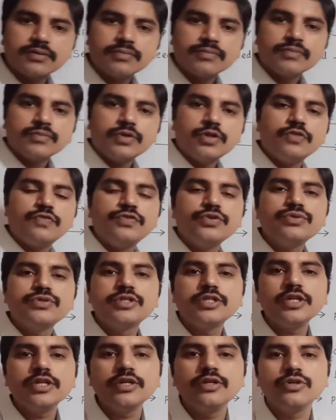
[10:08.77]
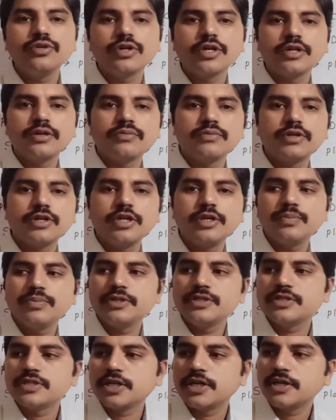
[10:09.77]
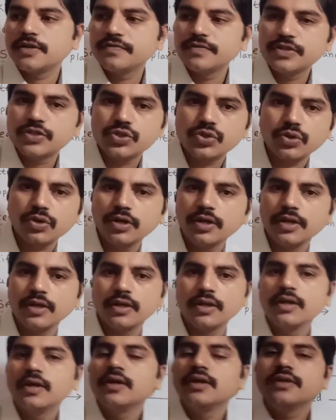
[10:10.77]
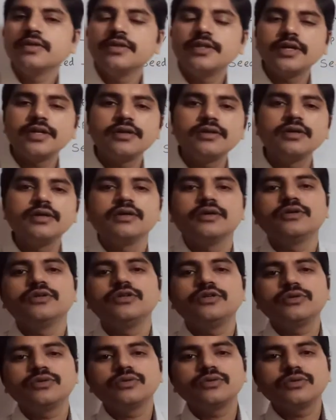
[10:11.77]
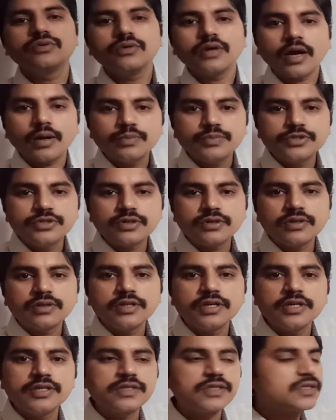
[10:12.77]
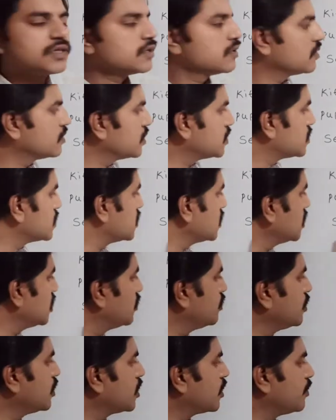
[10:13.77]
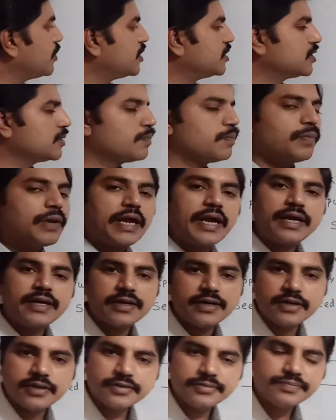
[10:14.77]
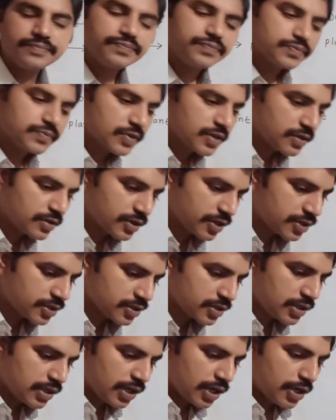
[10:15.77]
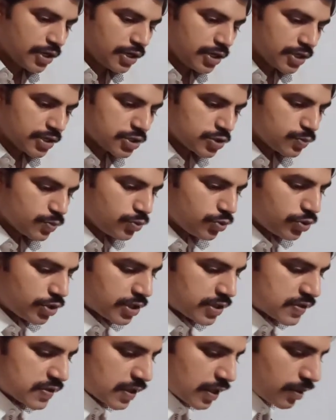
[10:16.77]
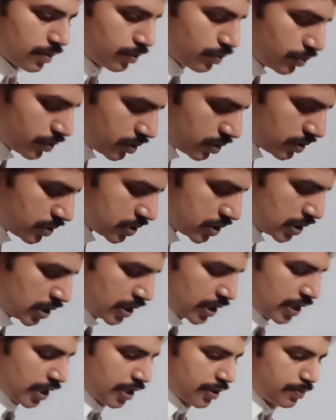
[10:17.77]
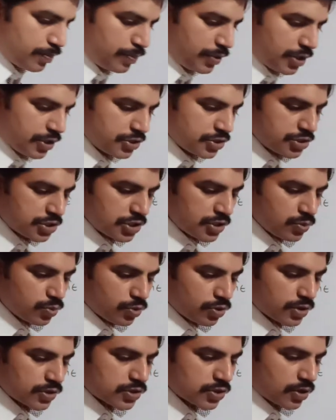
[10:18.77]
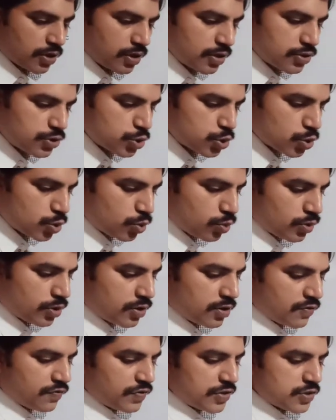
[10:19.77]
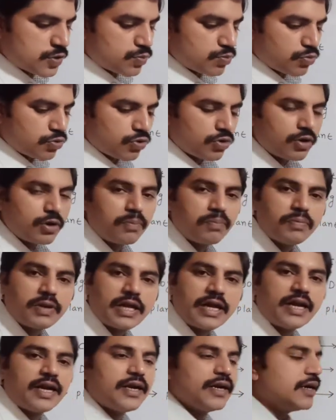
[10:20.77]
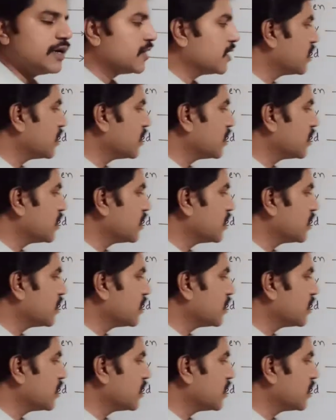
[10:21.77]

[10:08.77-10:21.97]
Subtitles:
If you seed you can keep inside of the soil, then you observe this, the seed become as a plant, na? Right. And next, more examples. A big tree was also one of a small plant.